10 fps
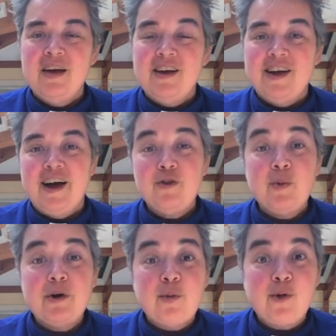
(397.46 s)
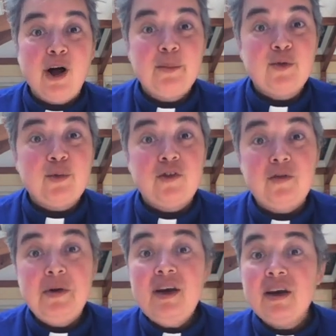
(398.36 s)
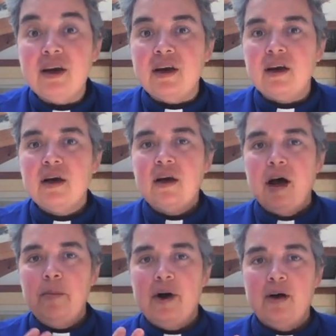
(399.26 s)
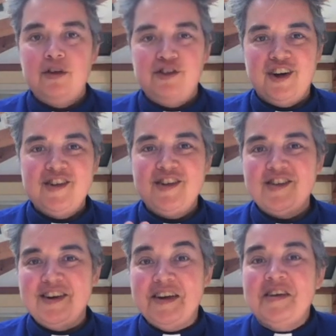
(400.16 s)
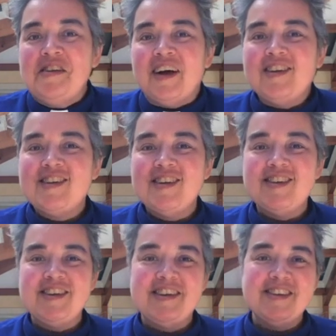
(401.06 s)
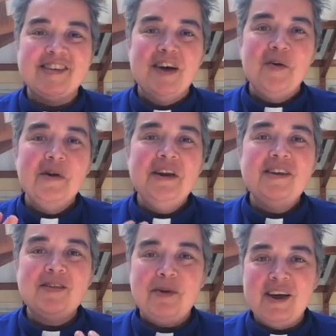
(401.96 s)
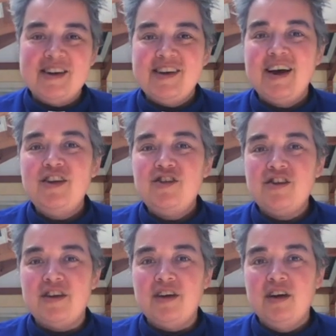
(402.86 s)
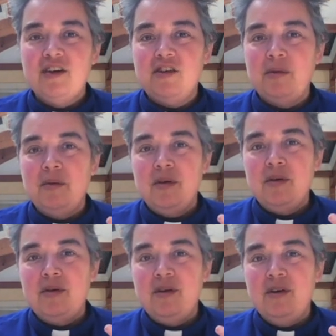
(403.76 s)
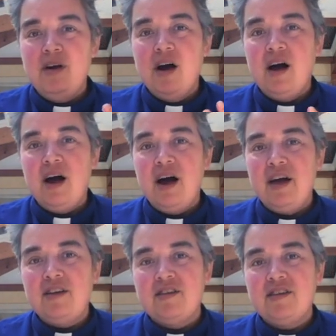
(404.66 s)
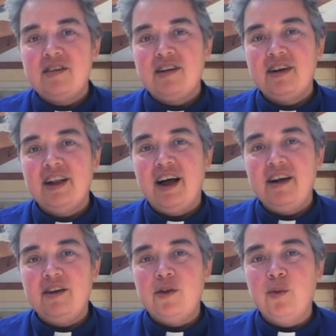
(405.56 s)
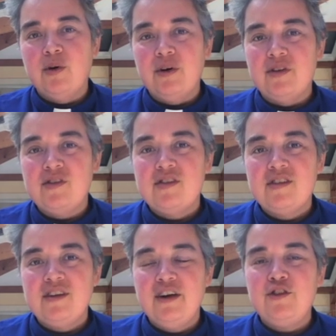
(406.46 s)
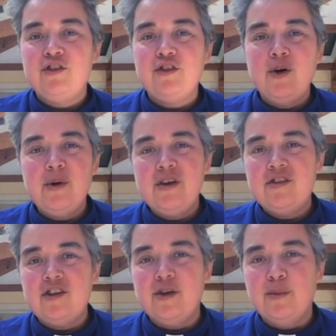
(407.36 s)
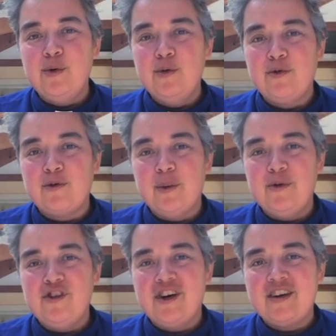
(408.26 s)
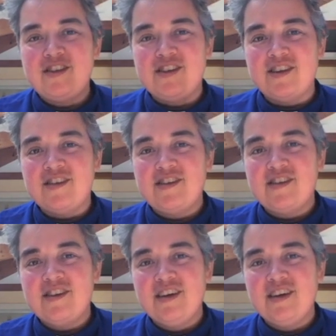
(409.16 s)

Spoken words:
That's one of the problems with speaking about justice and injustice is we need to pay attention to not eliding the words. It's so easy to move from justice